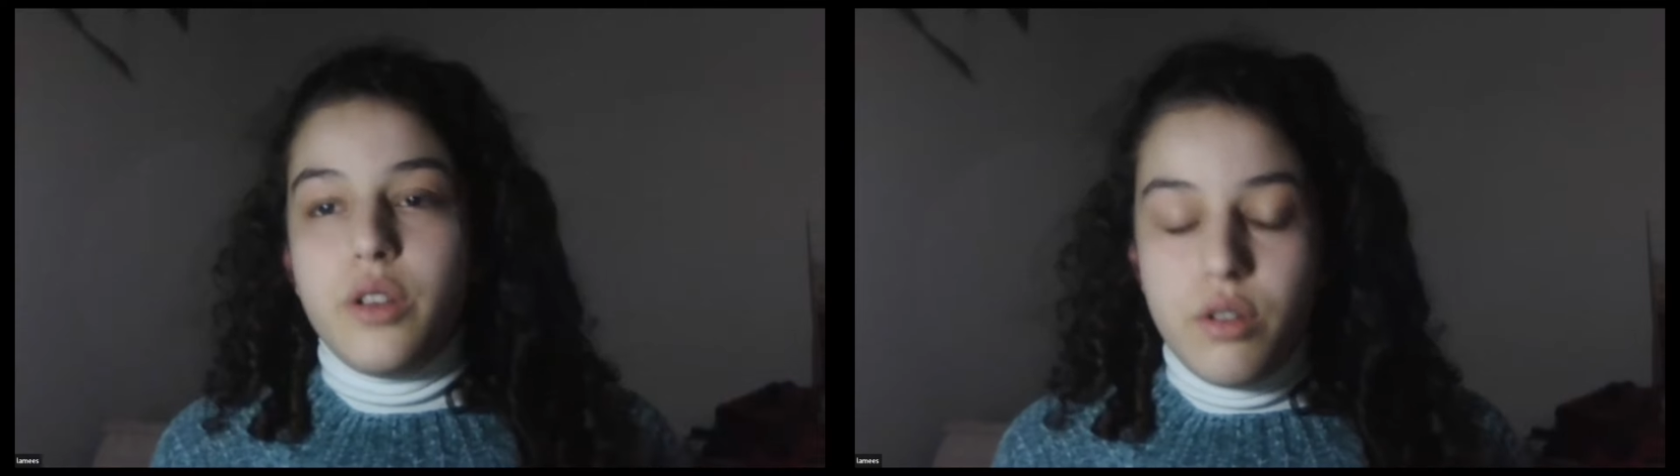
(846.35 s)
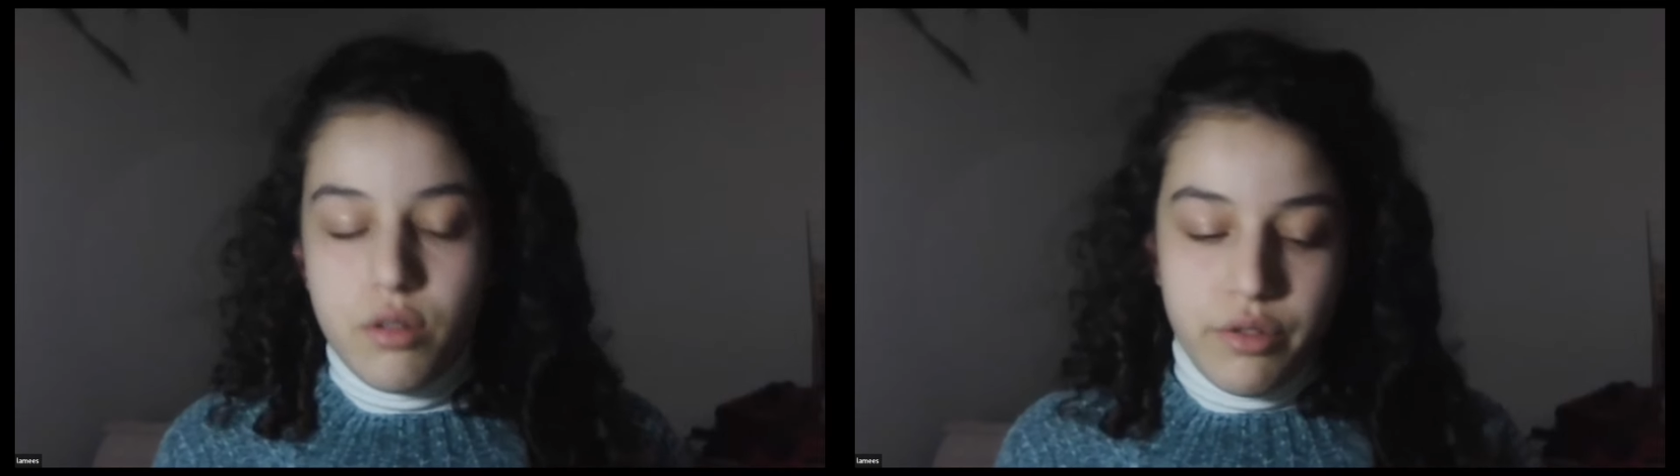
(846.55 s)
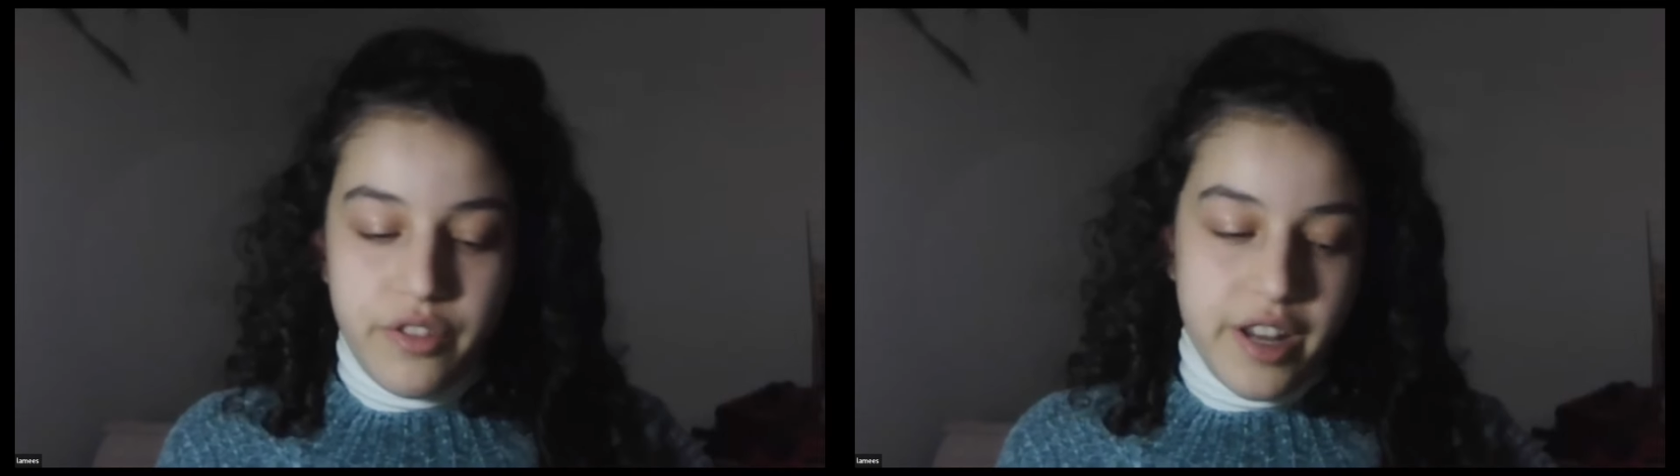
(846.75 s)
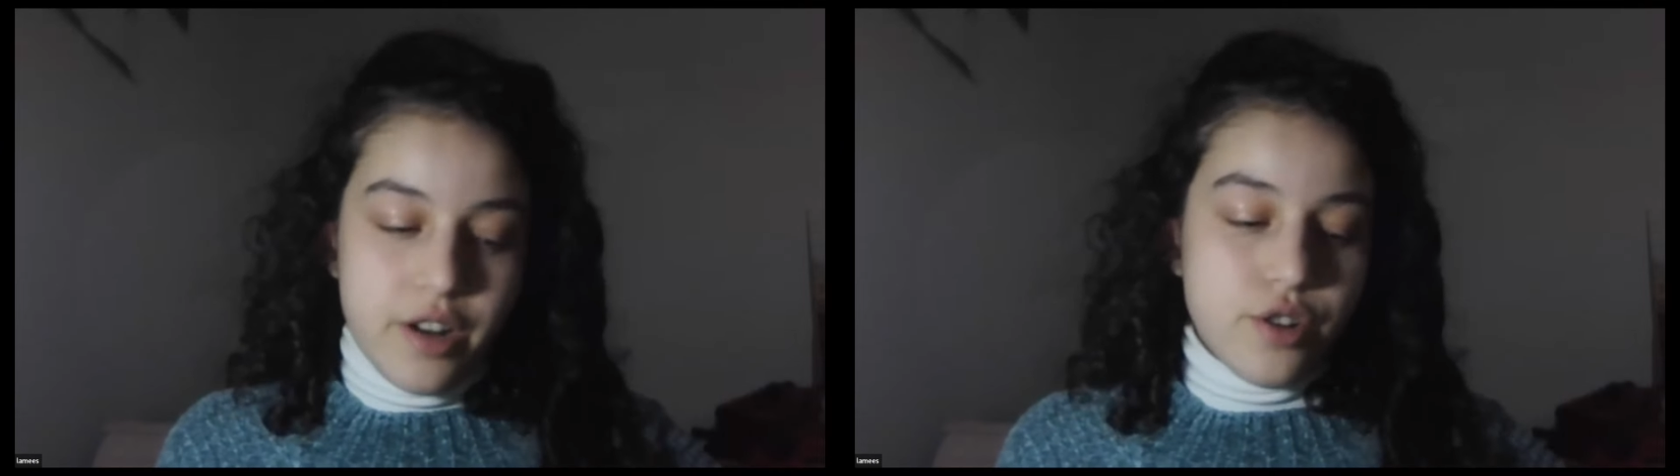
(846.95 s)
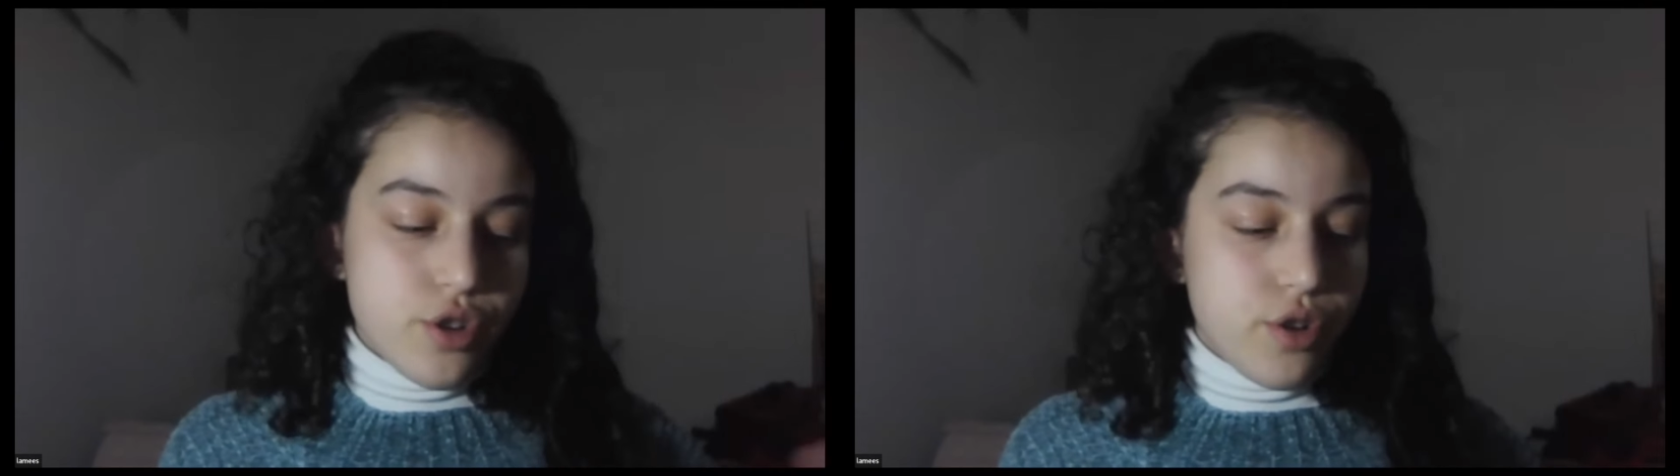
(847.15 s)
you
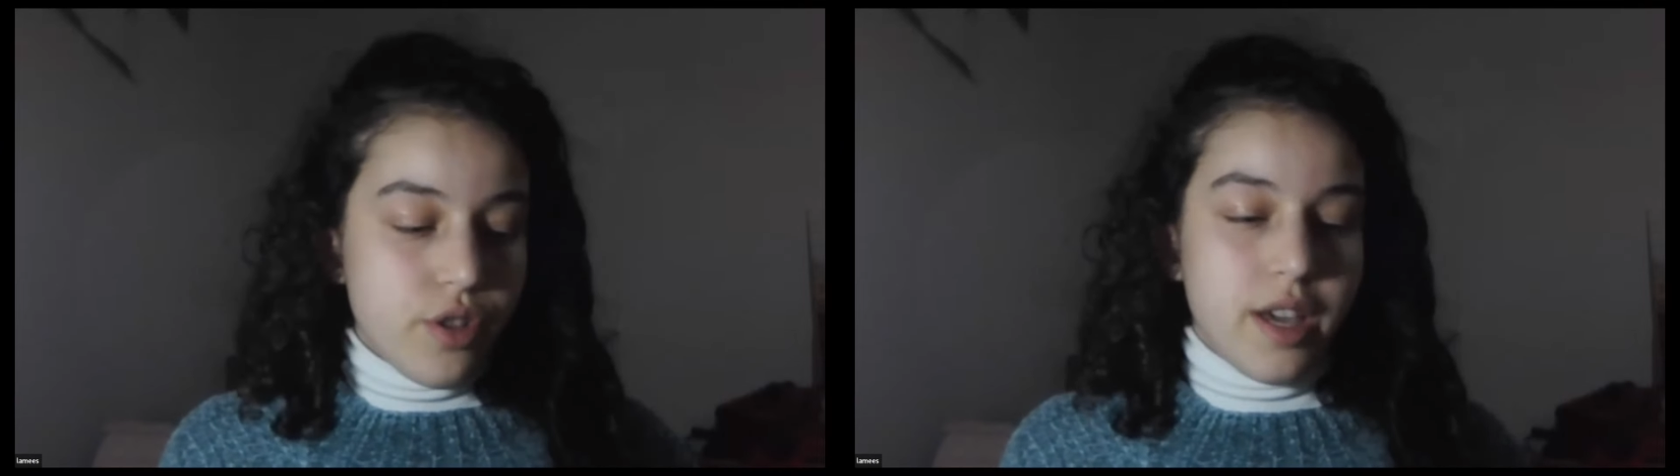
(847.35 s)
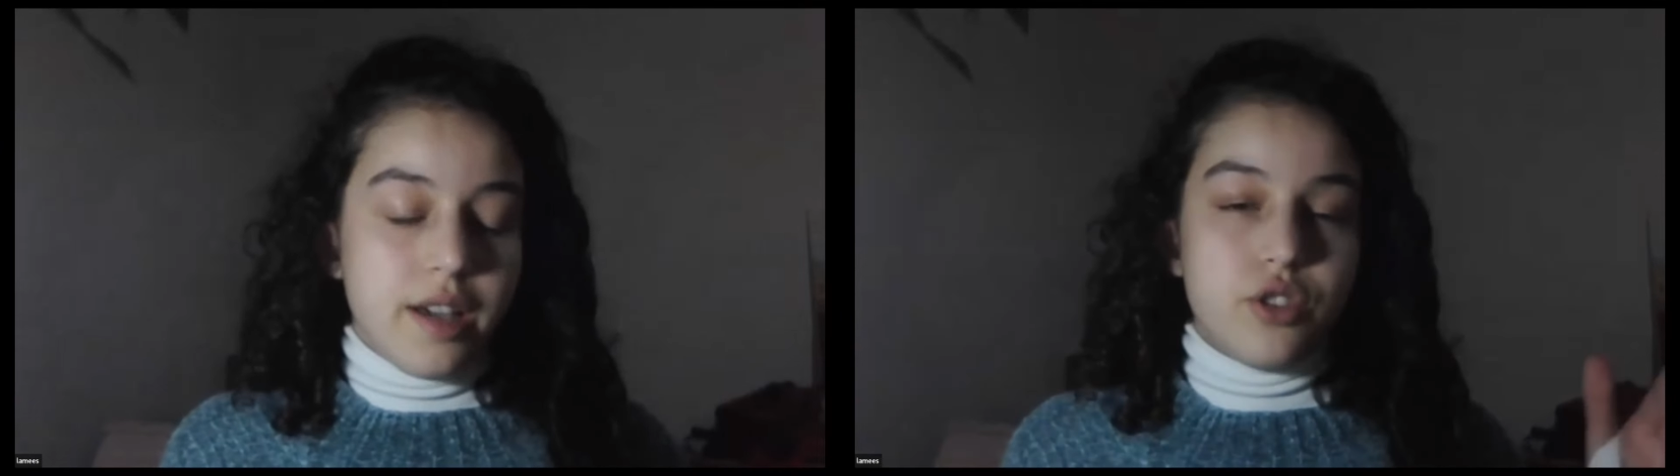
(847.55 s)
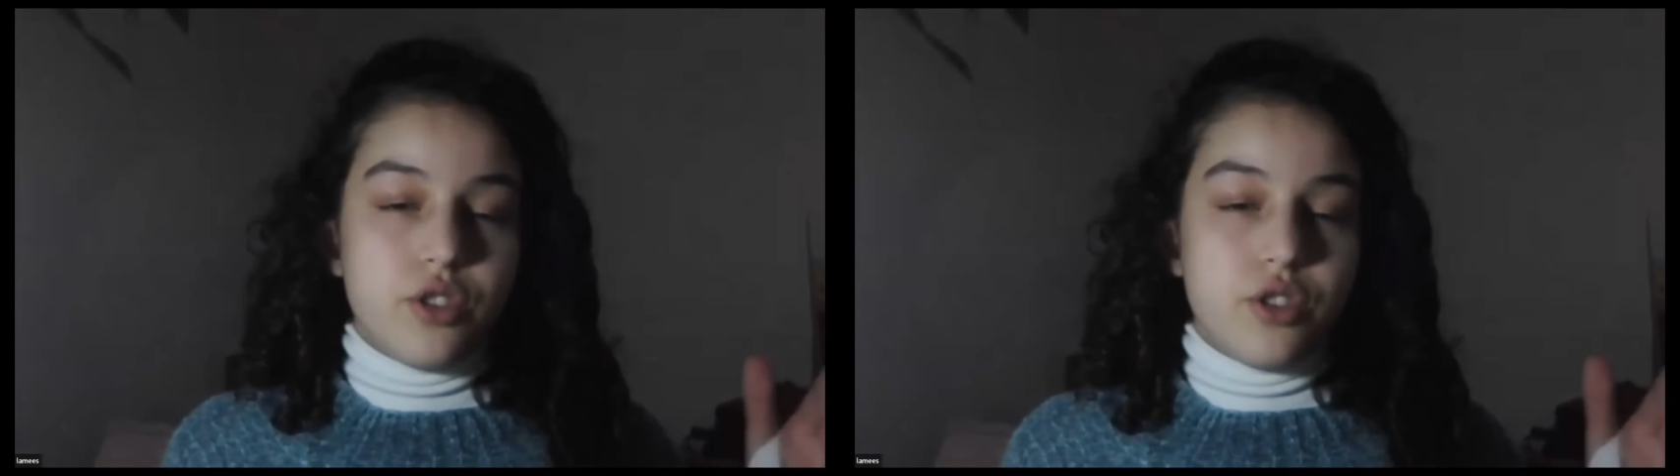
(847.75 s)
finish the